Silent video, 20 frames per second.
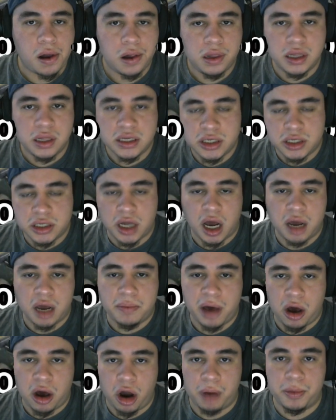Let's talk
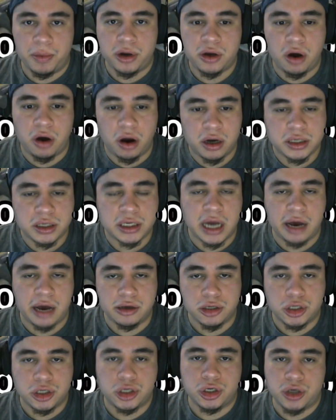about armored cars and how
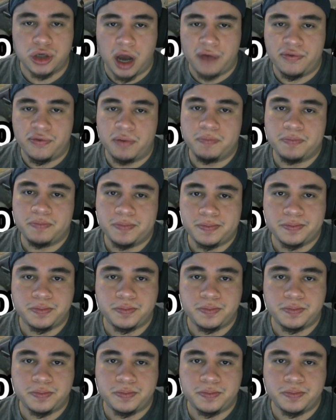you should drive them.